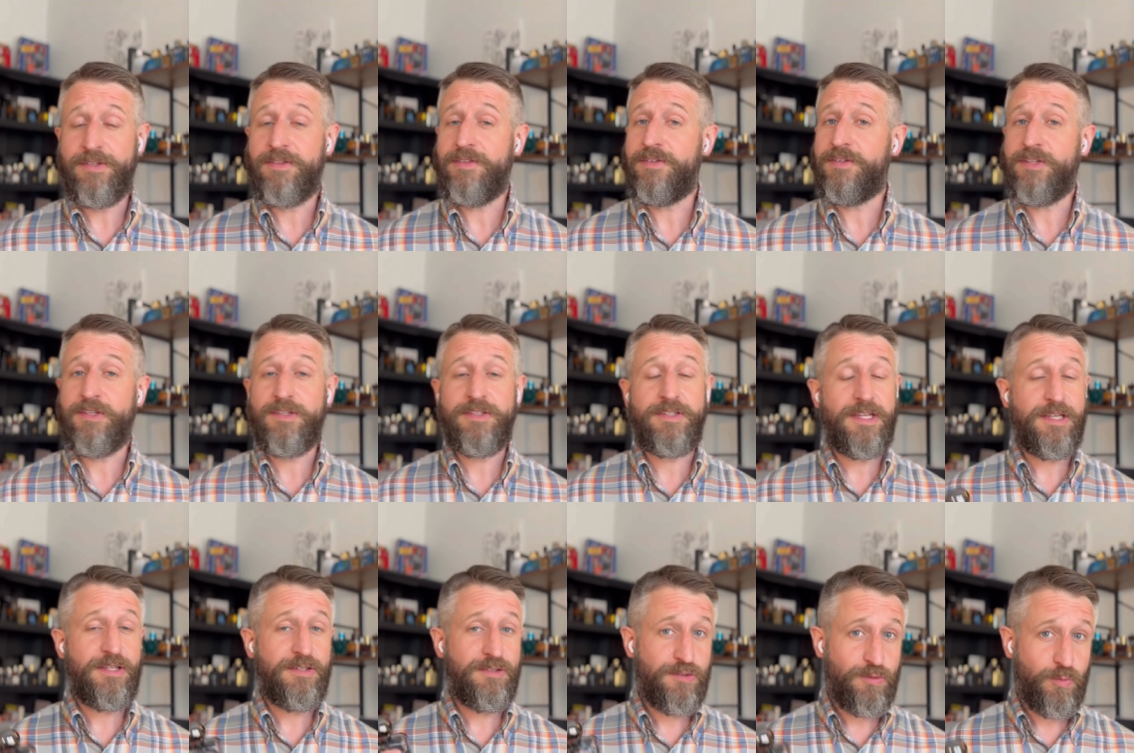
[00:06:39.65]
This is
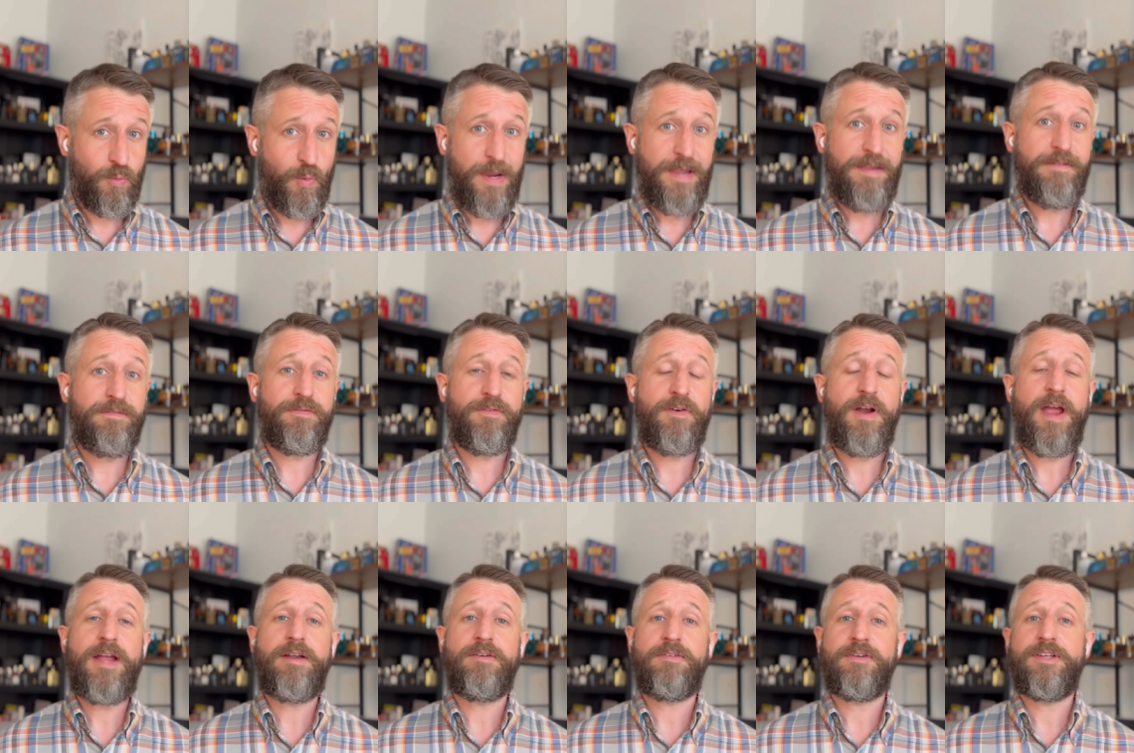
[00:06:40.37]
a sweet
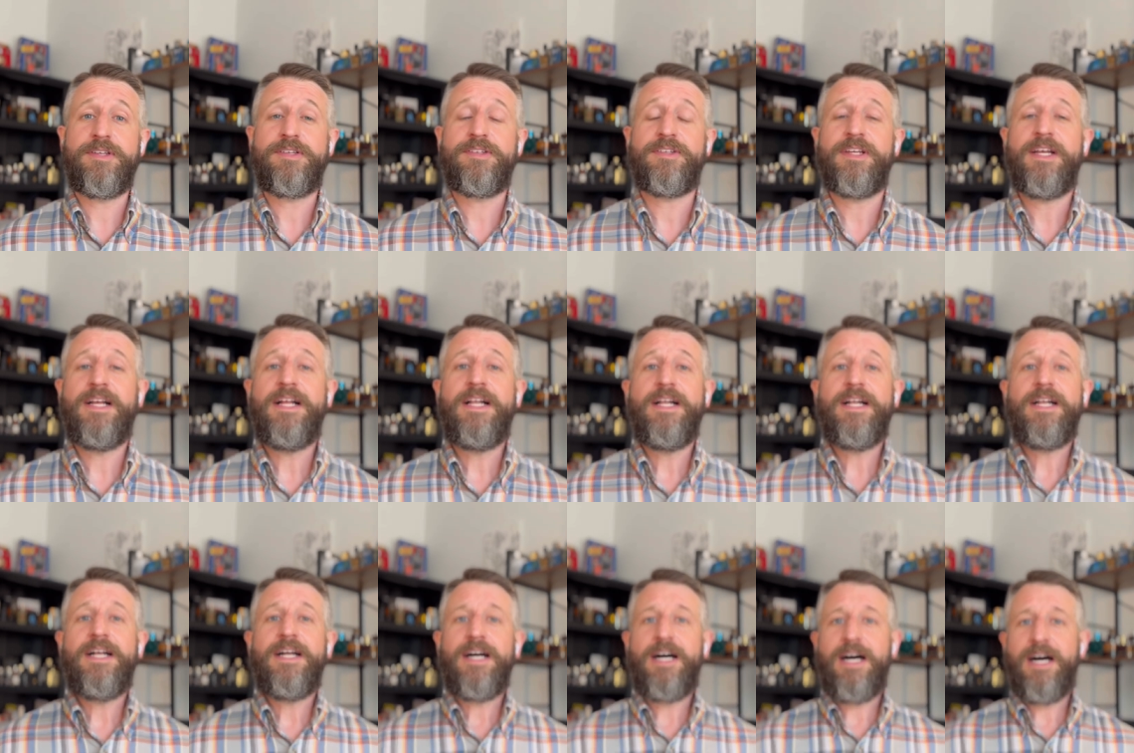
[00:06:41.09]
fragrance.
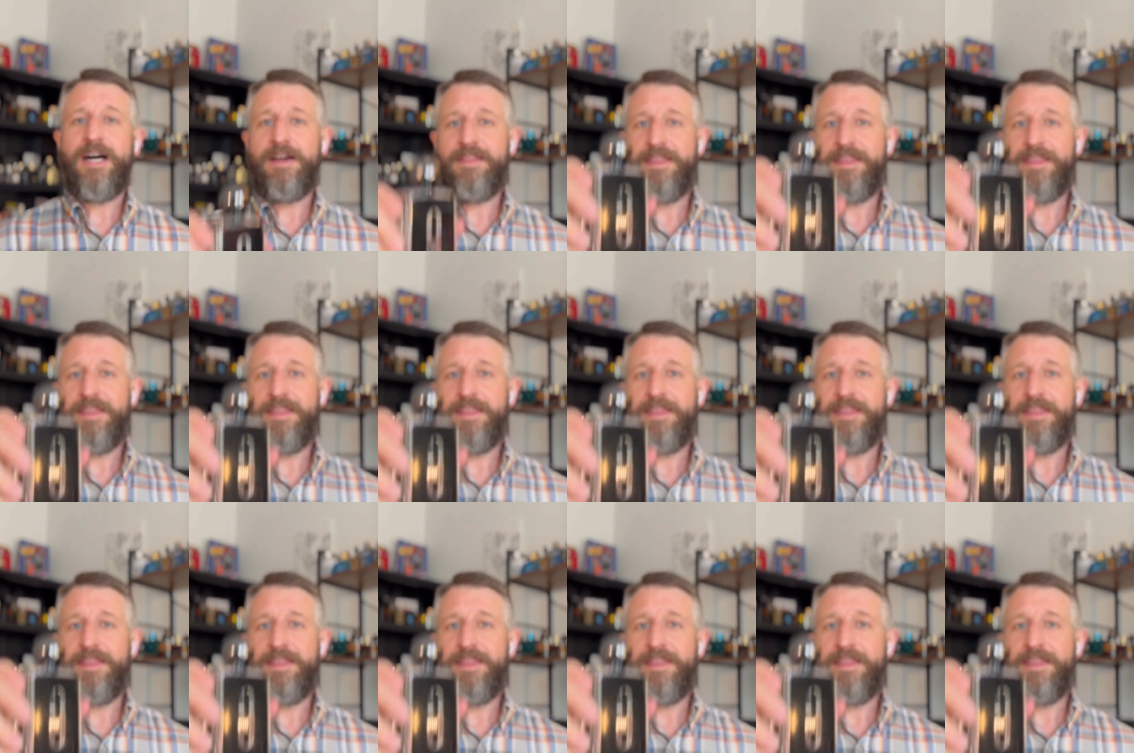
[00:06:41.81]
Uh,